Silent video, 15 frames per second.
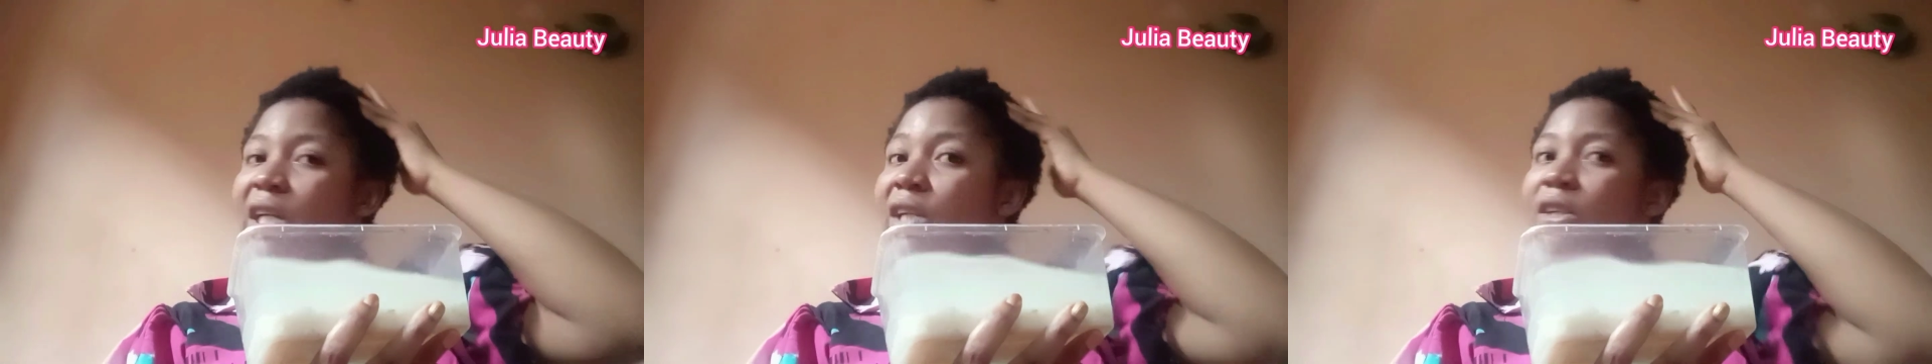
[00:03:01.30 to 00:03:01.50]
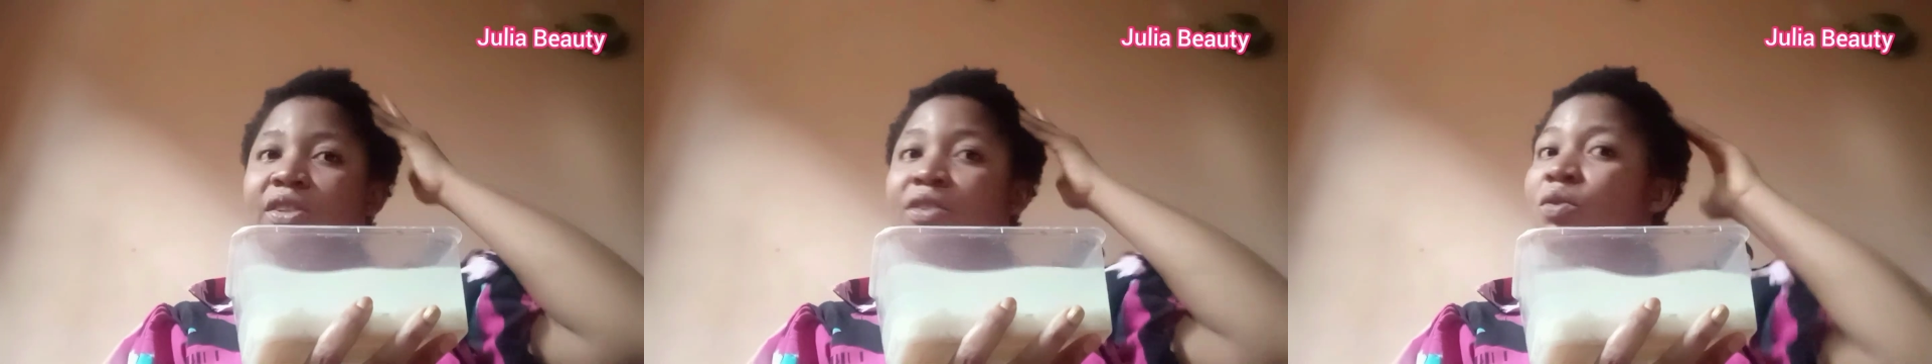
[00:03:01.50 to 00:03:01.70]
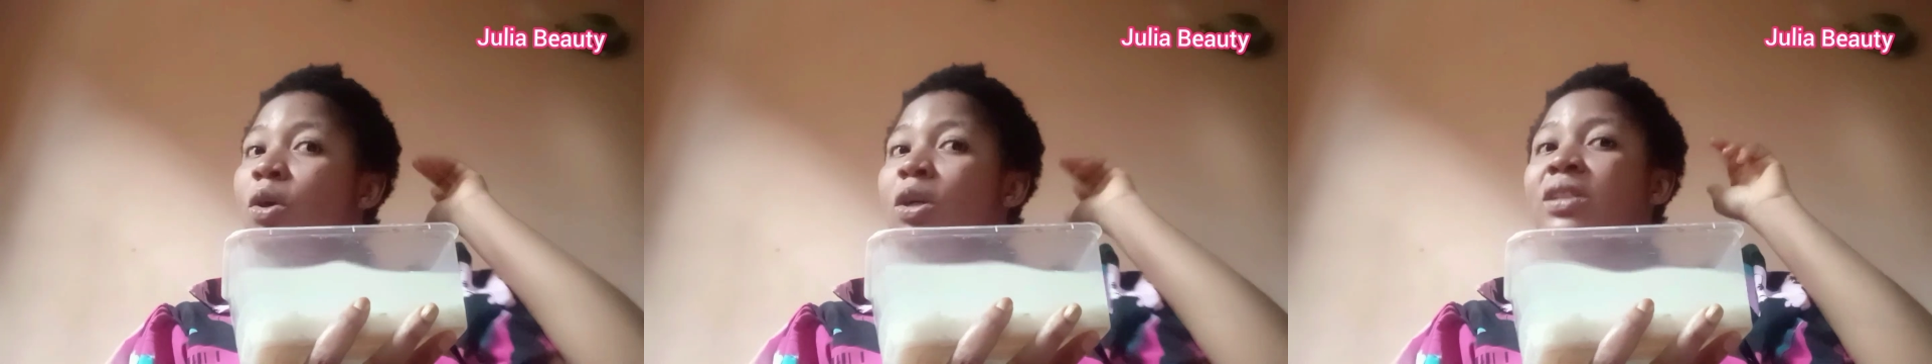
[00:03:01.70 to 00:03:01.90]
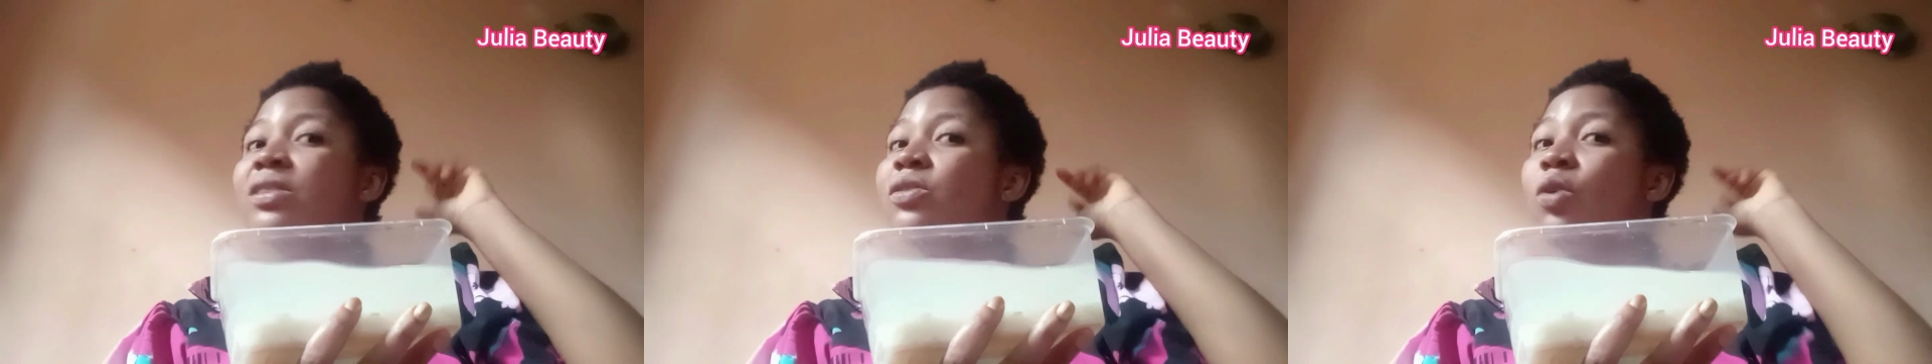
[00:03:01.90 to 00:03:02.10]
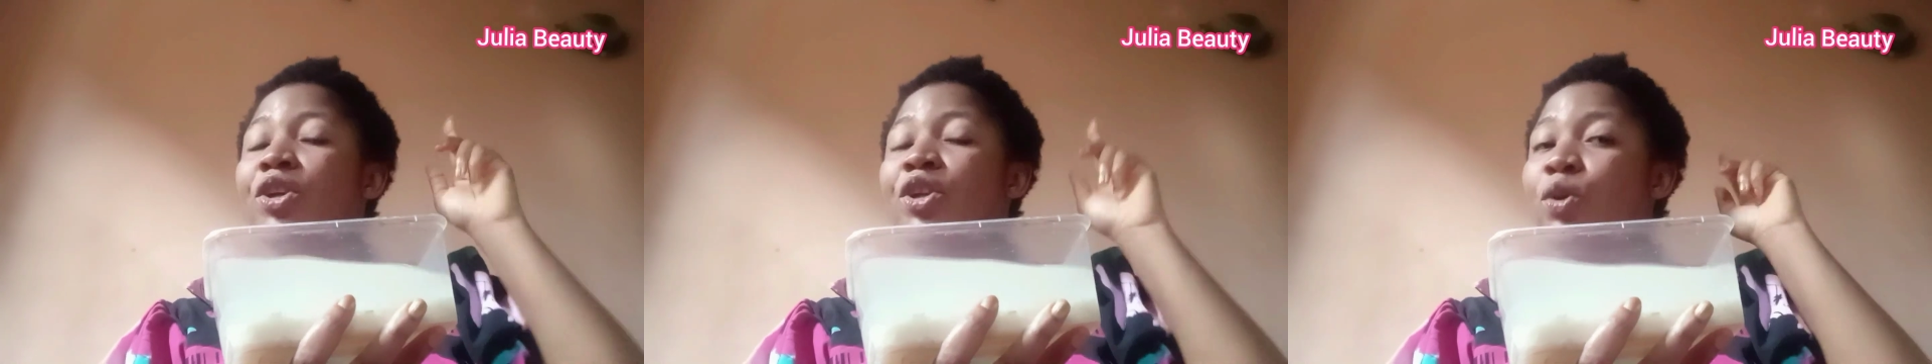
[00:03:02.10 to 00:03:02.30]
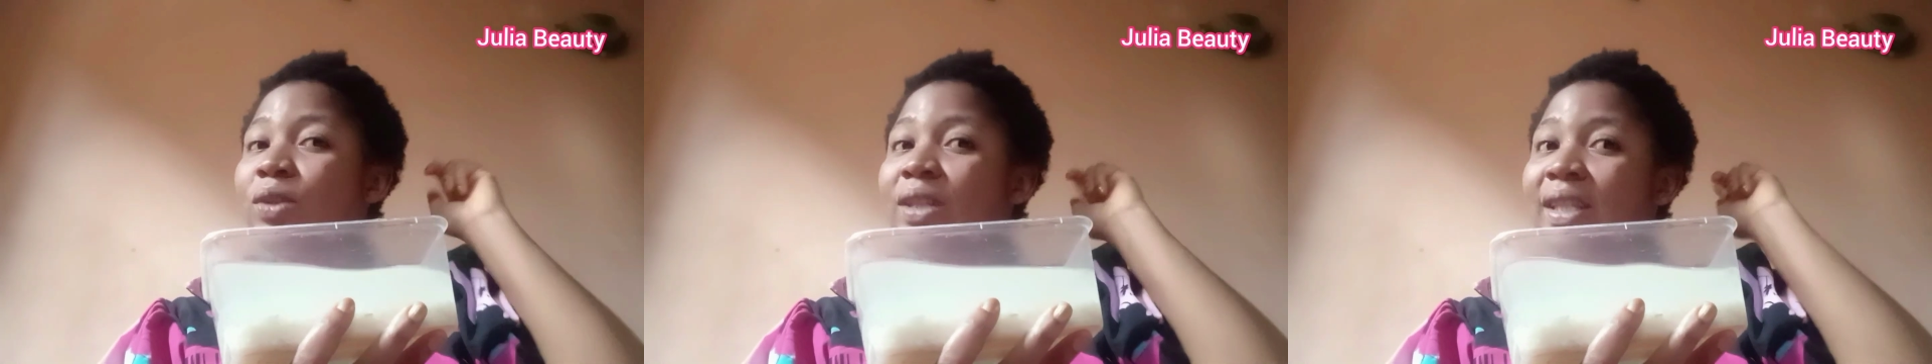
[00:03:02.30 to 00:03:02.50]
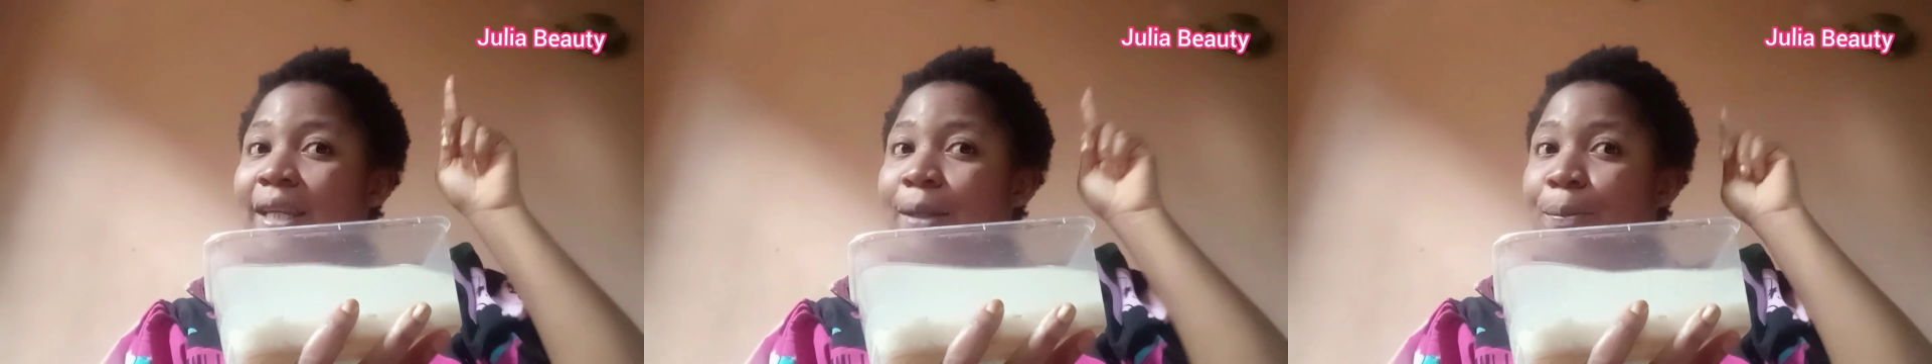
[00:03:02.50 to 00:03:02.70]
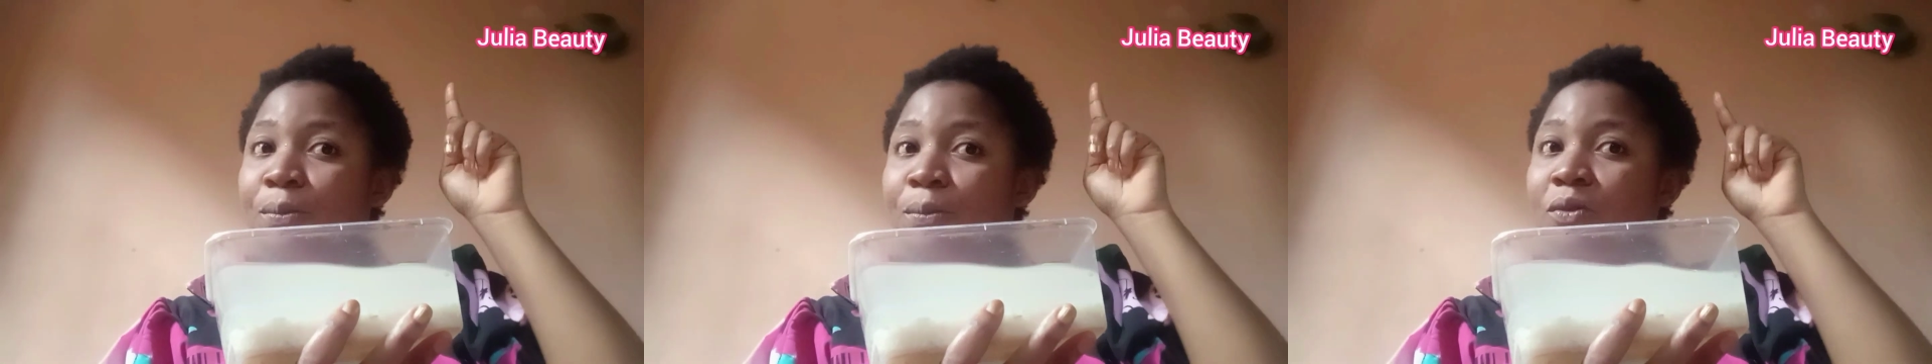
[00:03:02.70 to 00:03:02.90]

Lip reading: Not on your tip.